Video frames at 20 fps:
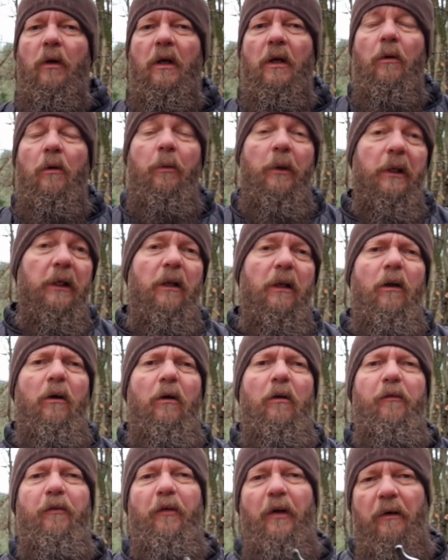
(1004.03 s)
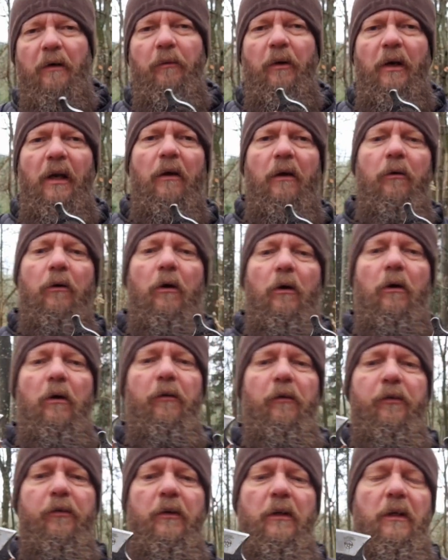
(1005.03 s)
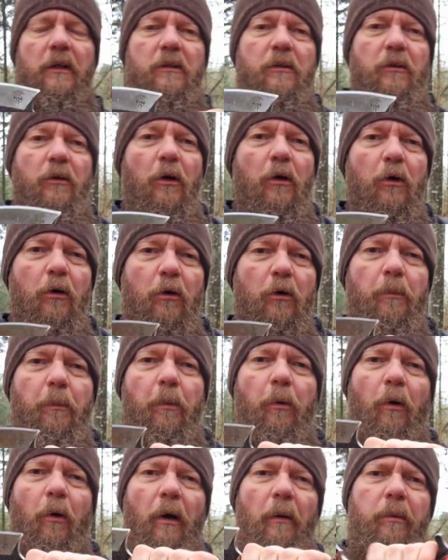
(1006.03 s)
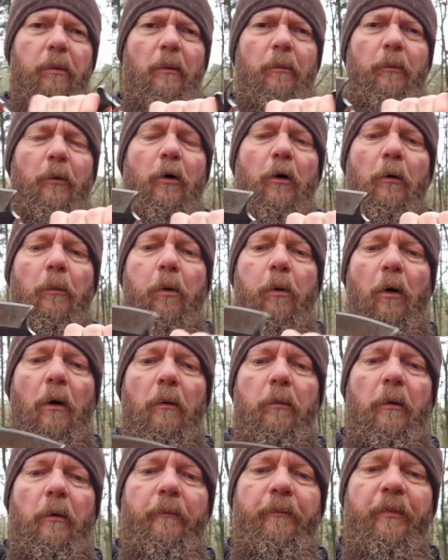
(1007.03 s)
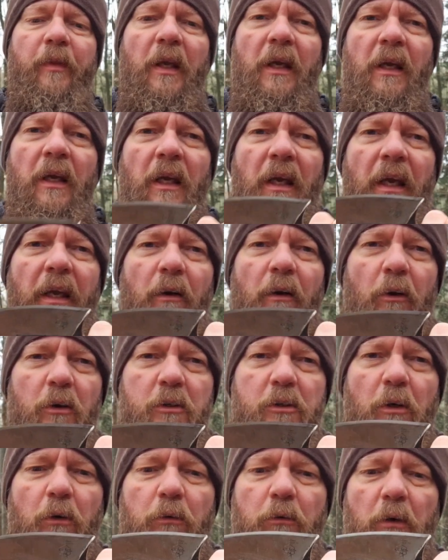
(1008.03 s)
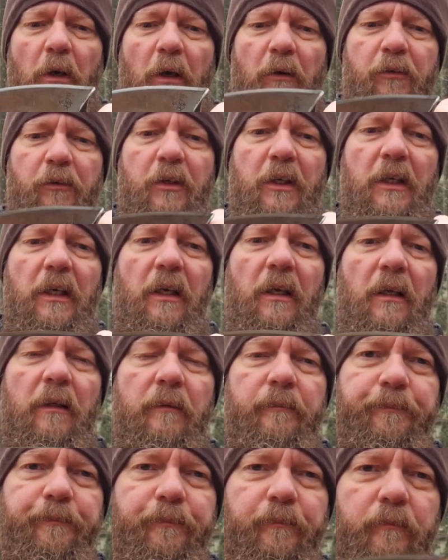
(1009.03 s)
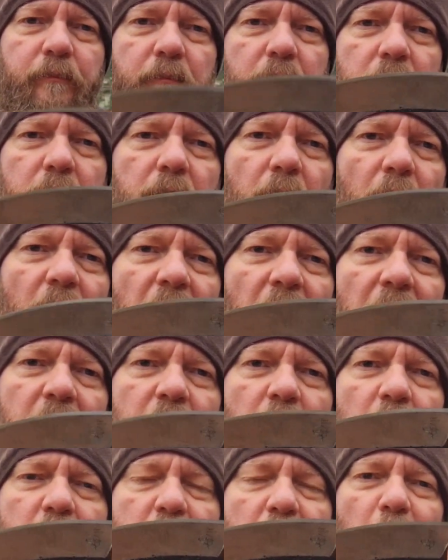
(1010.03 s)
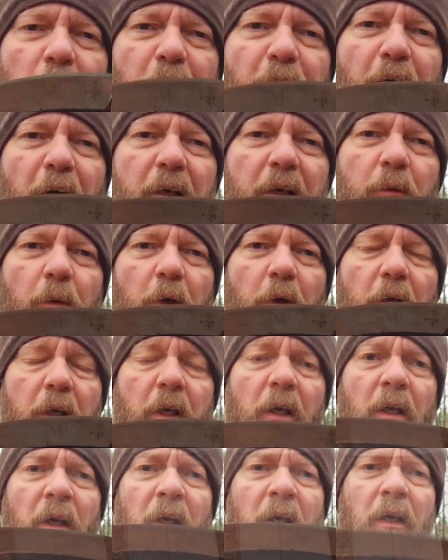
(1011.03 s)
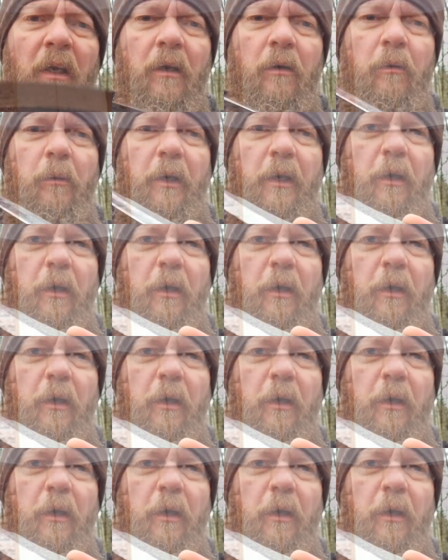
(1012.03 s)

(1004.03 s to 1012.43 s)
with glove and without gloves. There's no problem. And also you have seen I've done some fine work when I